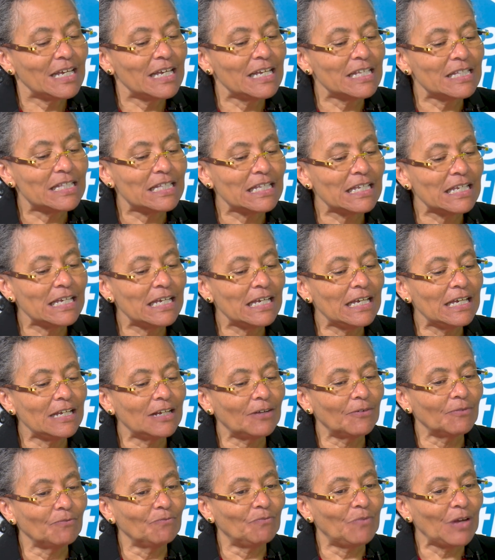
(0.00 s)
is
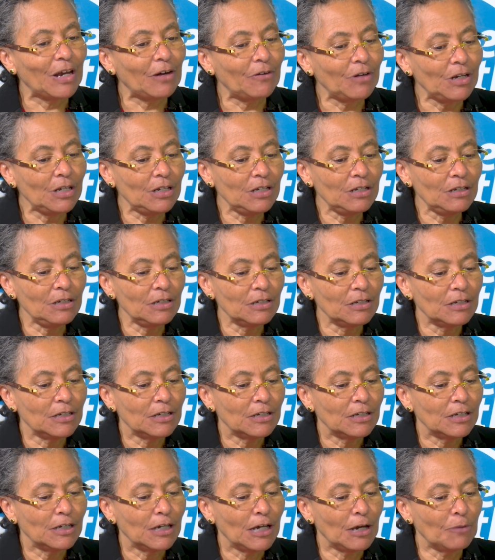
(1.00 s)
in a very
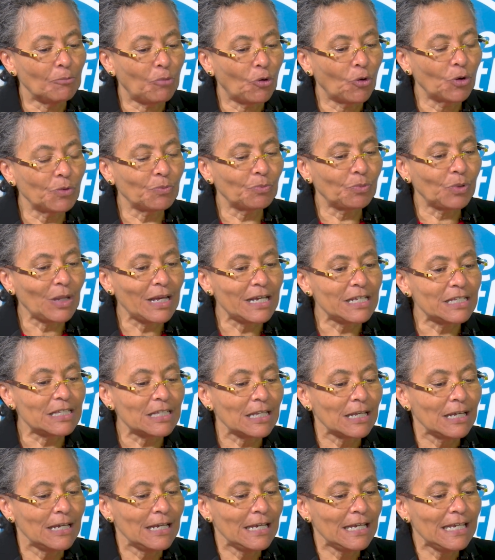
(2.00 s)
important
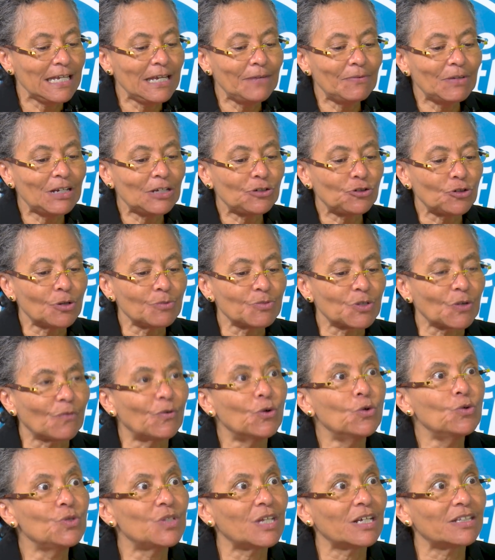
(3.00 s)
place, even in terms of
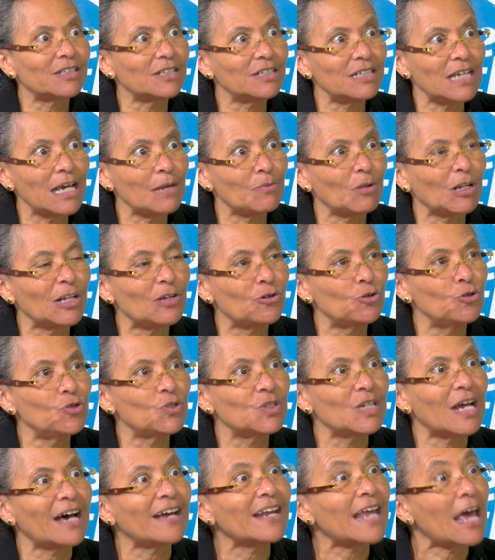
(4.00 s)
who's at the table and
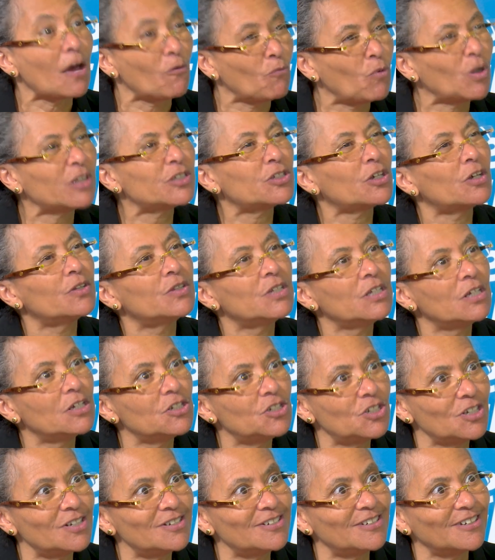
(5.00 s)
who's not, and what's on the
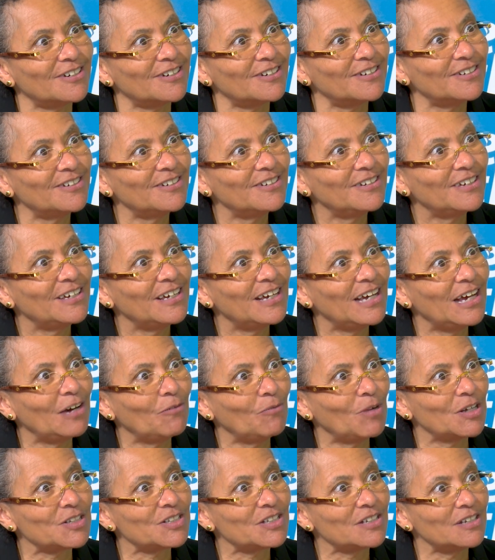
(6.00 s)
agenda
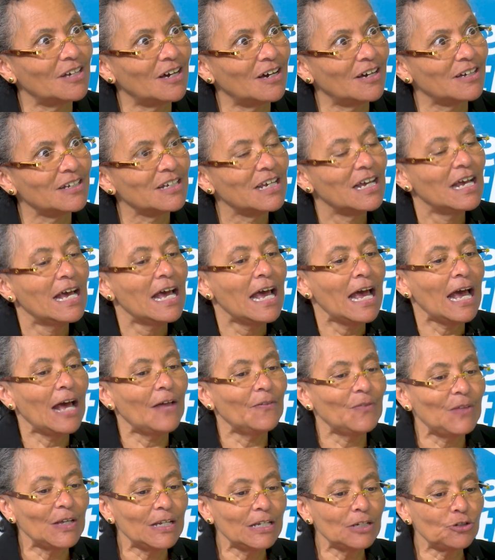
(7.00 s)
and what's not.
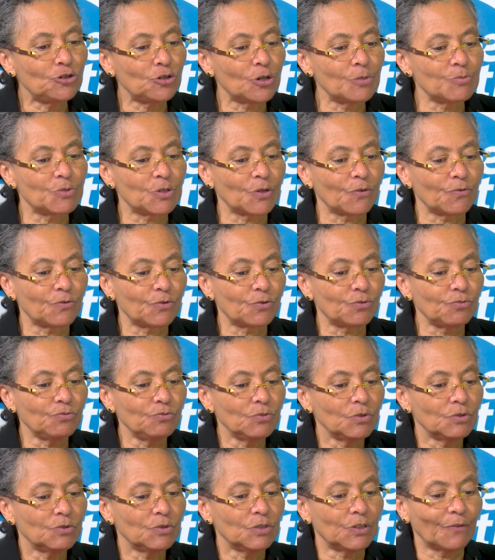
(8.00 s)
And then in terms of
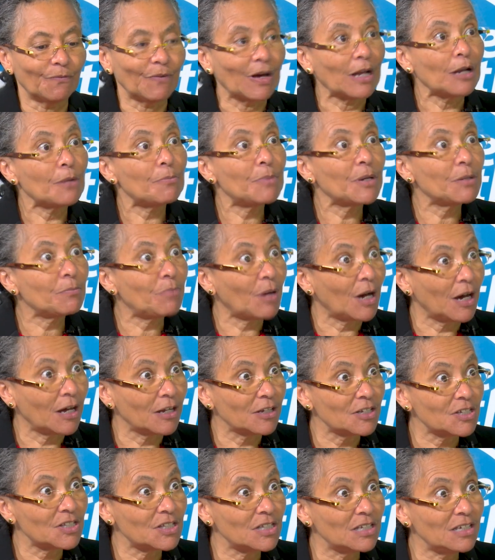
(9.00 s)
developing
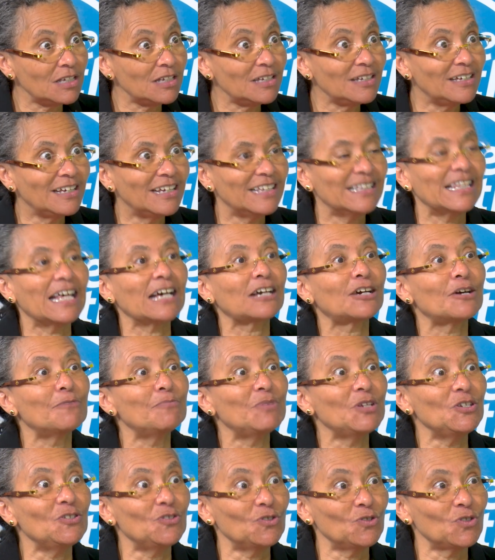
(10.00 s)
policy that could
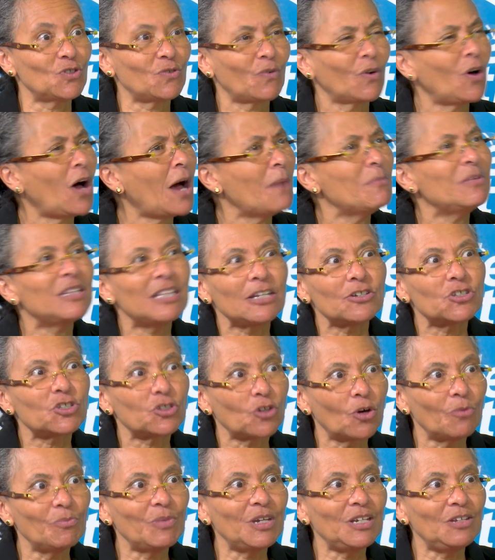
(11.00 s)
be useful. I mean, there's
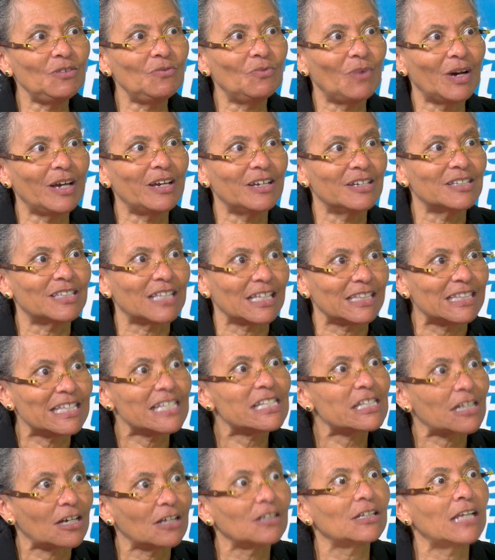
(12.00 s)
so many ways that
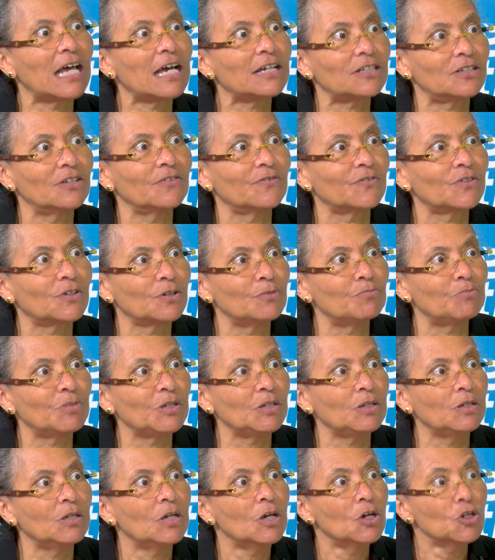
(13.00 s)
this collective could
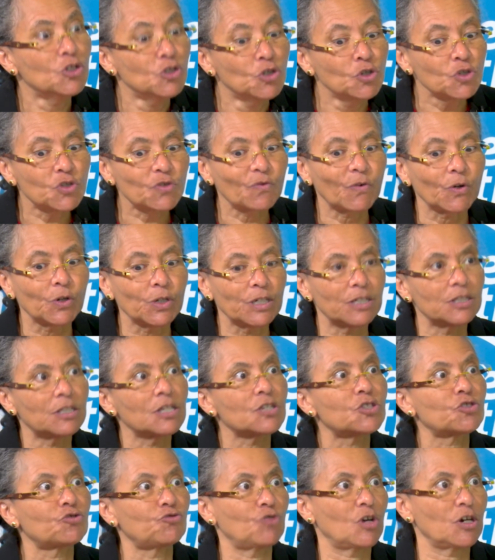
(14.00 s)
be useful in
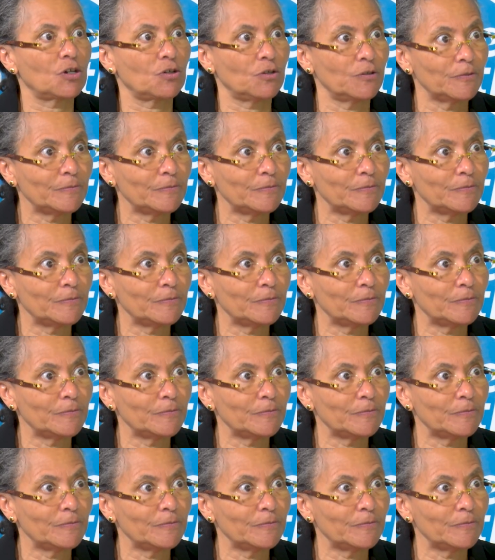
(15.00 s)
the struggle.